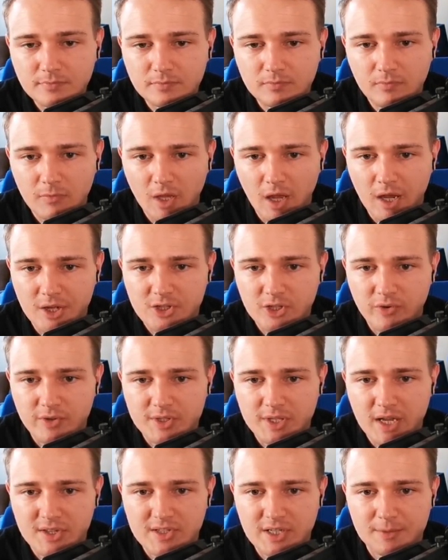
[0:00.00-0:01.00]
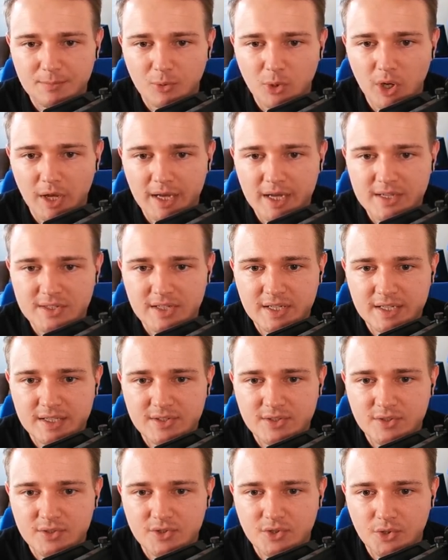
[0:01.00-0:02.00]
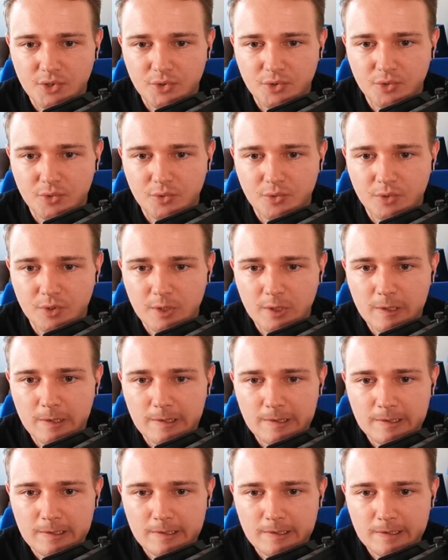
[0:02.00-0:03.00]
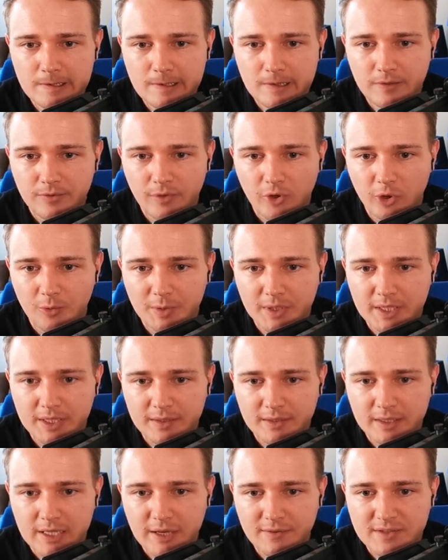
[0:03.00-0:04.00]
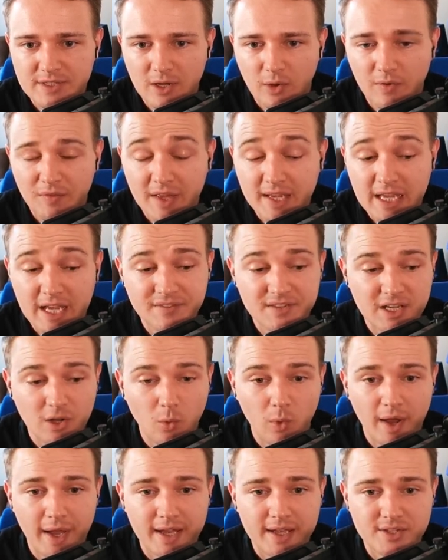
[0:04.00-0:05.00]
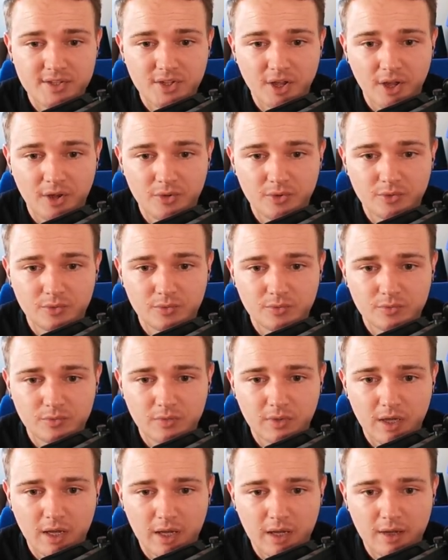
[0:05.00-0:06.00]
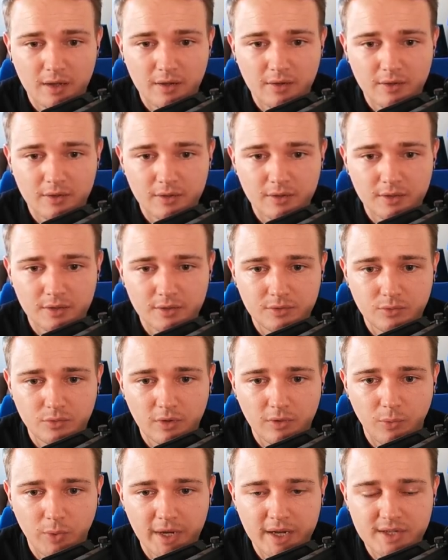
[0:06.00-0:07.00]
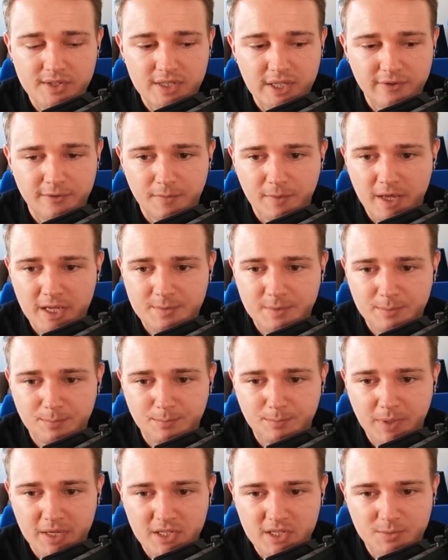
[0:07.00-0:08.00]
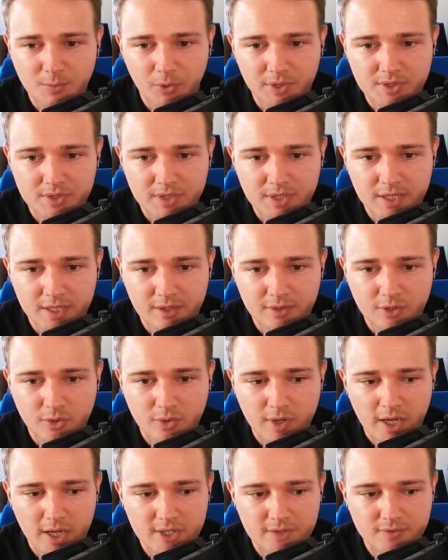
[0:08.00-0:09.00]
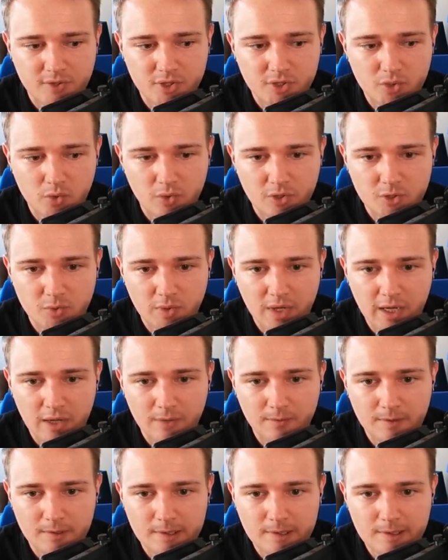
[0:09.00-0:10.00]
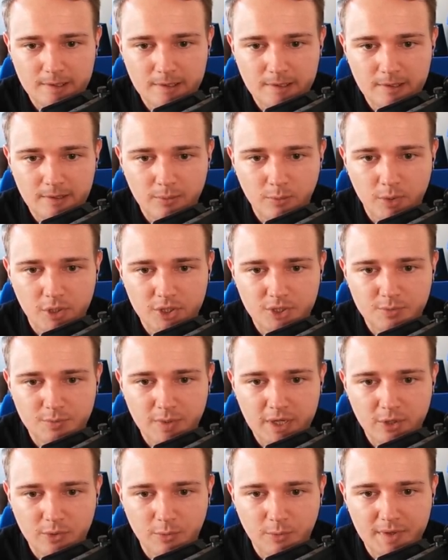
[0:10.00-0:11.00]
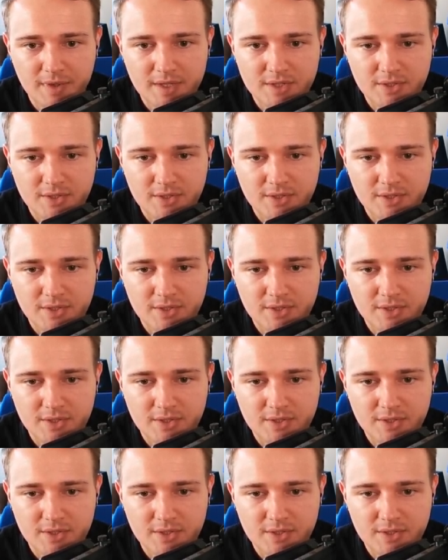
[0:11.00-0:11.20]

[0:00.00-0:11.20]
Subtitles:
Torrance gets it, plays it to nobody, gives it away. So if we concede from this, we're a bit disappointed, and Newcastle have just scored as well, which make this